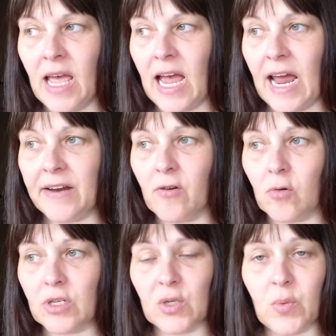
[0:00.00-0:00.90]
And of
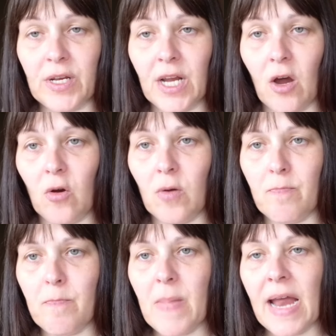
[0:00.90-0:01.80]
course, as we know,
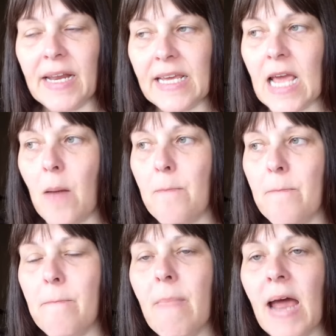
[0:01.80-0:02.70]
many,
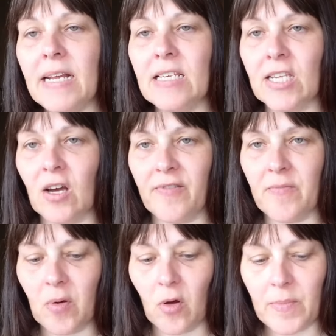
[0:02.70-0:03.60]
many
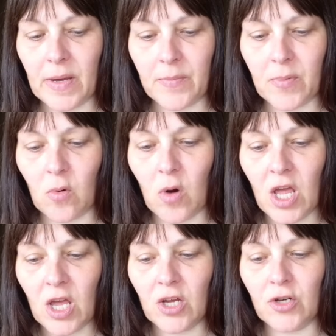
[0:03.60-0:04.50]
self-employed people
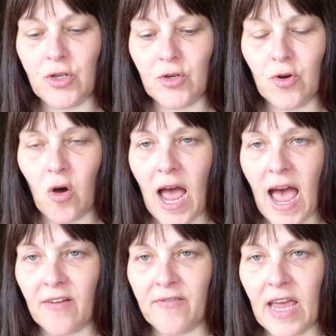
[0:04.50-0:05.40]
do not
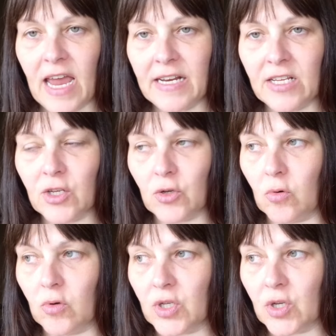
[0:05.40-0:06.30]
have any
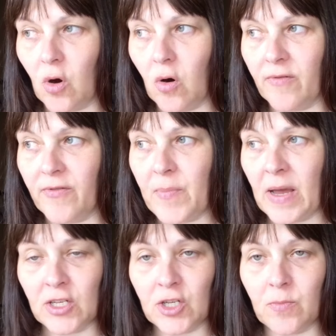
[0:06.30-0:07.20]
sort of
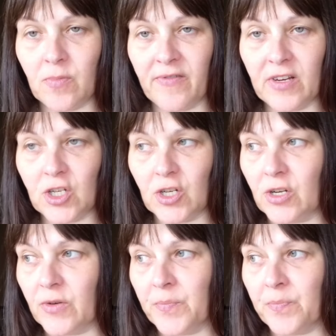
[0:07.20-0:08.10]
pension
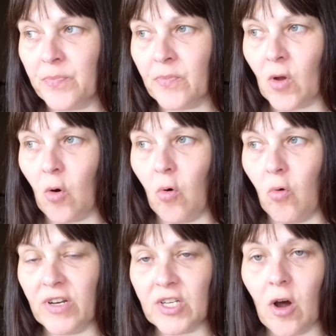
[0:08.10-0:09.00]
provision
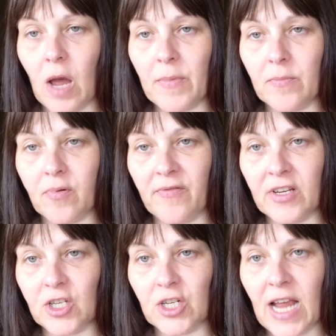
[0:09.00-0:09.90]
or retirement
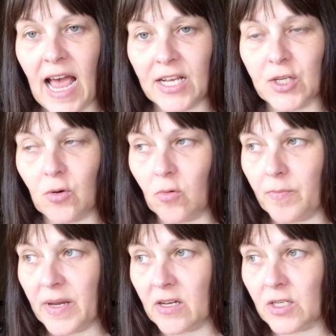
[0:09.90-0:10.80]
provision at all
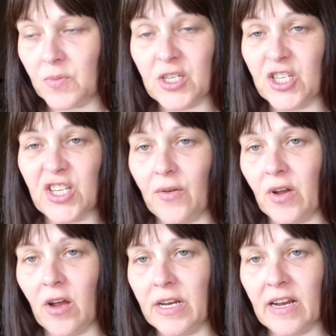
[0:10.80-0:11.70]
because we just
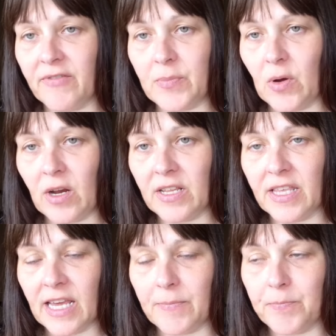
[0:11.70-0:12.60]
don't earn enough to put
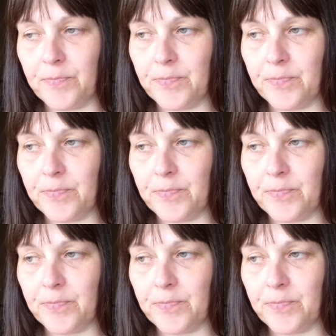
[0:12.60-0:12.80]
anything in.